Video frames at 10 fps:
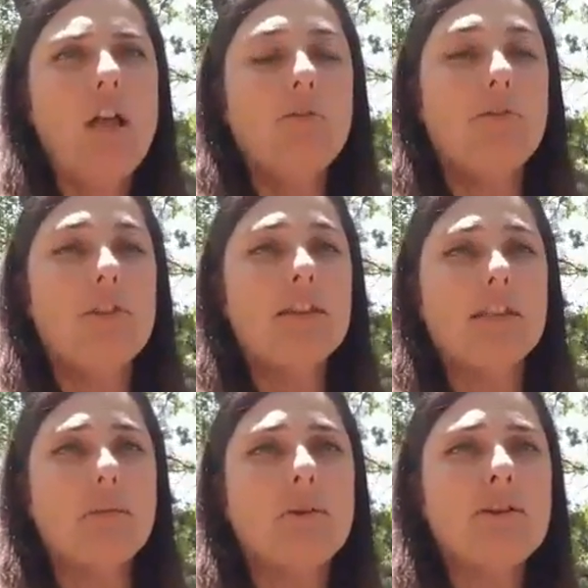For the
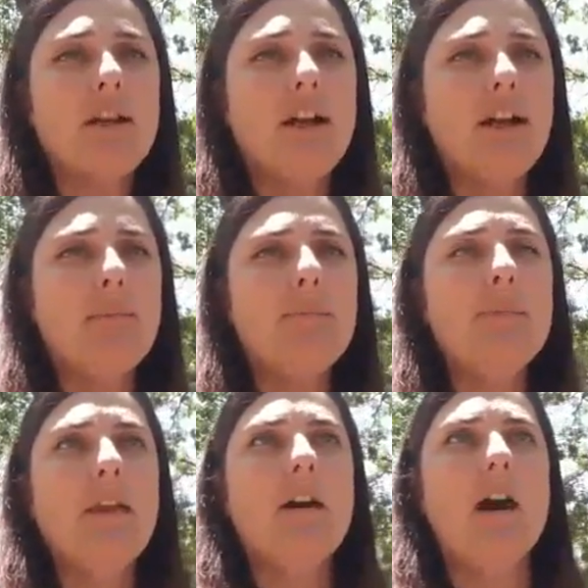summertime,
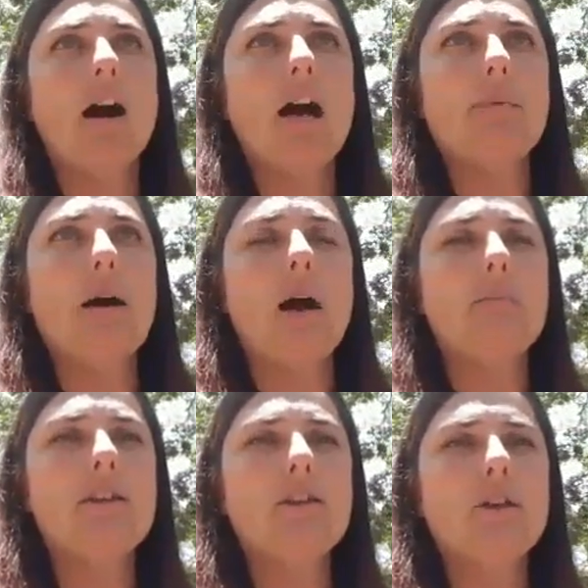I'm
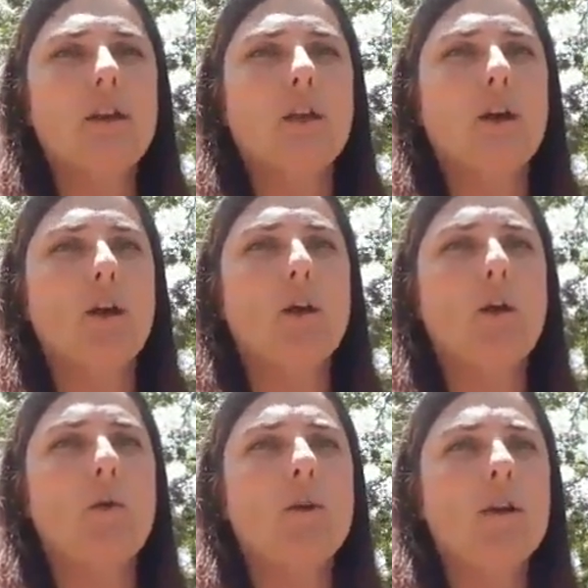either going to
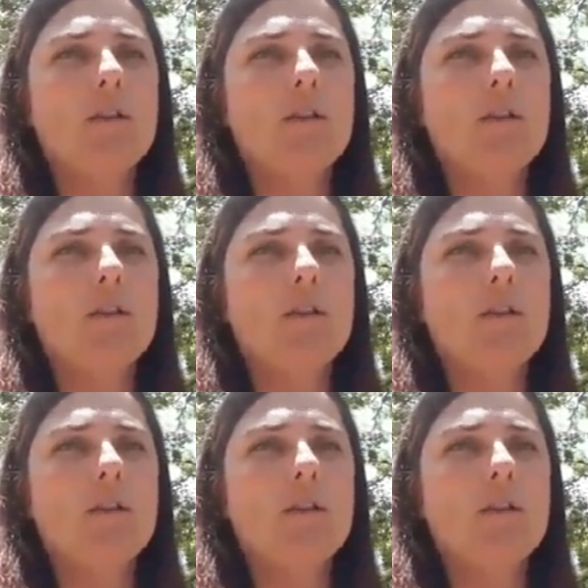go